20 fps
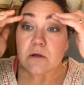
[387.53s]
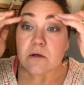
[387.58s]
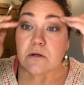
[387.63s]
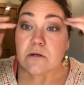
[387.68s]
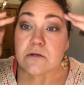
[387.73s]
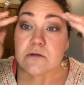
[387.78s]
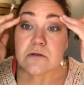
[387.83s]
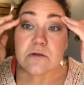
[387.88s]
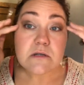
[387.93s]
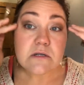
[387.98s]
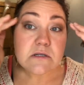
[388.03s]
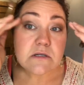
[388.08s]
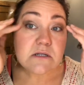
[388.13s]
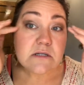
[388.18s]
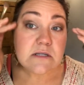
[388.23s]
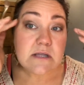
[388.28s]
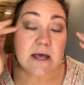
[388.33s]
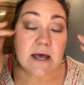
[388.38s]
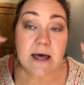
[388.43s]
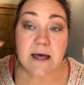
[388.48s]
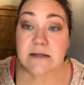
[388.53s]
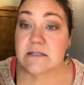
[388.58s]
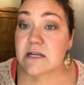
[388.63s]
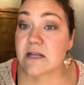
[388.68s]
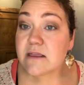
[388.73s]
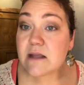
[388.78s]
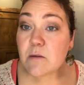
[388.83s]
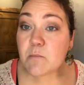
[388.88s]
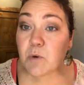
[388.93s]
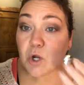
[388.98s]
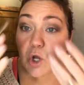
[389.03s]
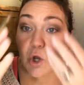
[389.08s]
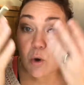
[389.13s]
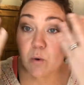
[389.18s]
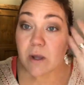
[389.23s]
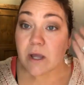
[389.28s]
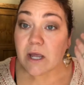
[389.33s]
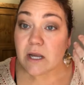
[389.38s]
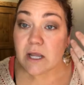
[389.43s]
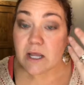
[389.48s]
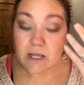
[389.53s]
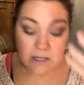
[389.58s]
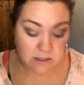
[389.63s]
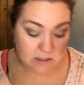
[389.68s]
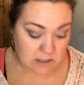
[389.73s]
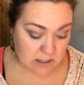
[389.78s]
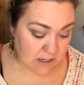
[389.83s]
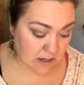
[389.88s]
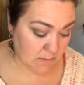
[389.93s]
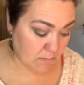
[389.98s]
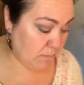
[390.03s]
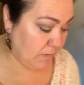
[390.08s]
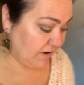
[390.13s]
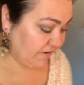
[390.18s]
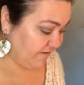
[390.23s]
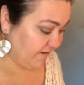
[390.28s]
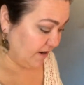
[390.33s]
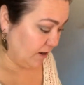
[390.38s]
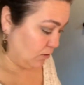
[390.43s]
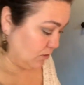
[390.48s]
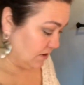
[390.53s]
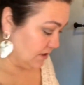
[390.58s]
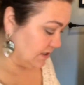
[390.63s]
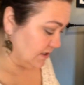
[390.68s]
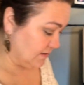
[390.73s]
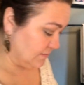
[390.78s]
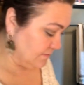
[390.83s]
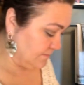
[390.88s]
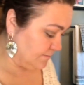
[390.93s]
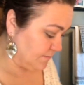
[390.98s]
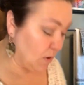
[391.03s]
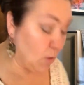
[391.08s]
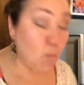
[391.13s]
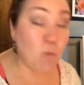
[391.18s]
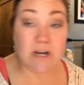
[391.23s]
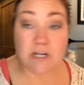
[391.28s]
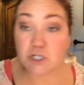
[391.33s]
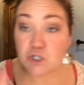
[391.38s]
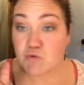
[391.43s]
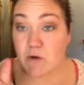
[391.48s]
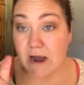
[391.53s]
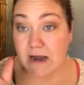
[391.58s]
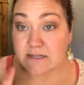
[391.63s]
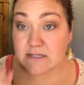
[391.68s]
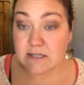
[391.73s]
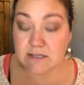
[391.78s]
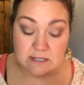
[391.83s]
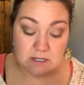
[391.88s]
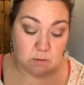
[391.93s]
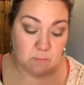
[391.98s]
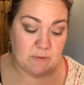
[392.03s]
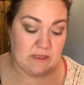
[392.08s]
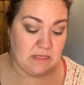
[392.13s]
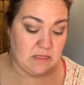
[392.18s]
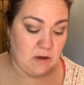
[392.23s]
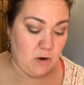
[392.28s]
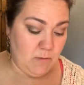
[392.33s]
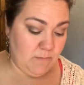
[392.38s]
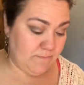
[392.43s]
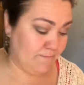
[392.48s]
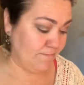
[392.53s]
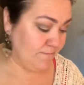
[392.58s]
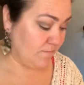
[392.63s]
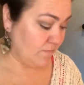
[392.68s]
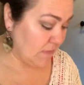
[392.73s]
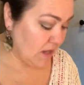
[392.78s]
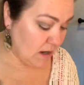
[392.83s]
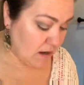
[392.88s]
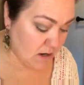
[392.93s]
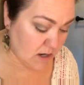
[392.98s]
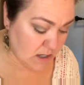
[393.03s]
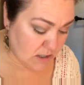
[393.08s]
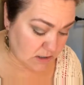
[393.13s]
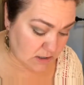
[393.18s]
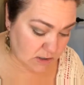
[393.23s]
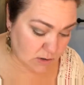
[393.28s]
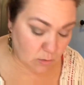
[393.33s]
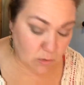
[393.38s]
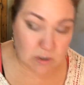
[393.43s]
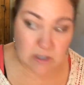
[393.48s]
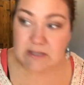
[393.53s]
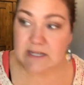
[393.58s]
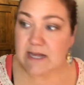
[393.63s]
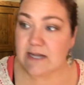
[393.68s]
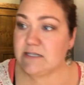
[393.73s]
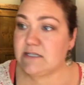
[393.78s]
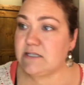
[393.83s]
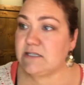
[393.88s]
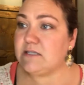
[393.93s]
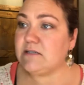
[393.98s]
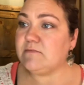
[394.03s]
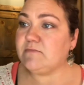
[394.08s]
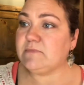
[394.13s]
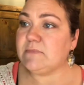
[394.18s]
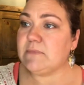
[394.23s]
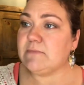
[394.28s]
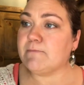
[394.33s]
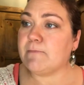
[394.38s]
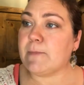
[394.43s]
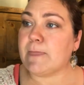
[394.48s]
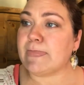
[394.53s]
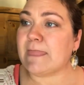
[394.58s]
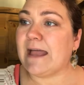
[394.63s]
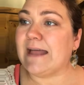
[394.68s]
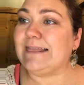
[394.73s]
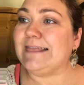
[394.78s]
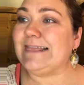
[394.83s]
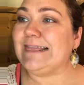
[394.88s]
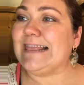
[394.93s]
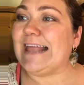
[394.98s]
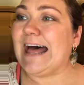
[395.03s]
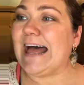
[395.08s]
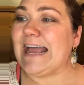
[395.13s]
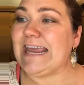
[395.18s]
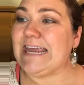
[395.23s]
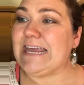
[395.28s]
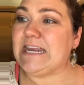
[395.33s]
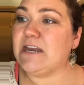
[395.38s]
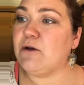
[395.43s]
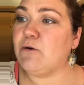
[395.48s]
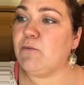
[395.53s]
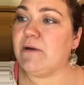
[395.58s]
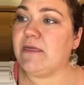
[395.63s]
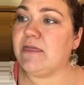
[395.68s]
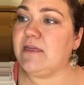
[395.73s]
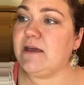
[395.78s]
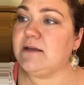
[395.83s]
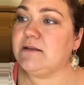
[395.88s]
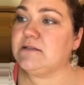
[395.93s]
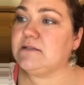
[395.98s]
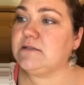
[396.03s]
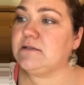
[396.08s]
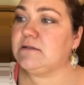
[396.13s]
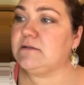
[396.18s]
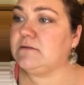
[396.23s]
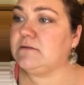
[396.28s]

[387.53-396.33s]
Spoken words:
So this is that, and then I'm gonna go in and buff it out when it dries a little bit though. So let's line with it.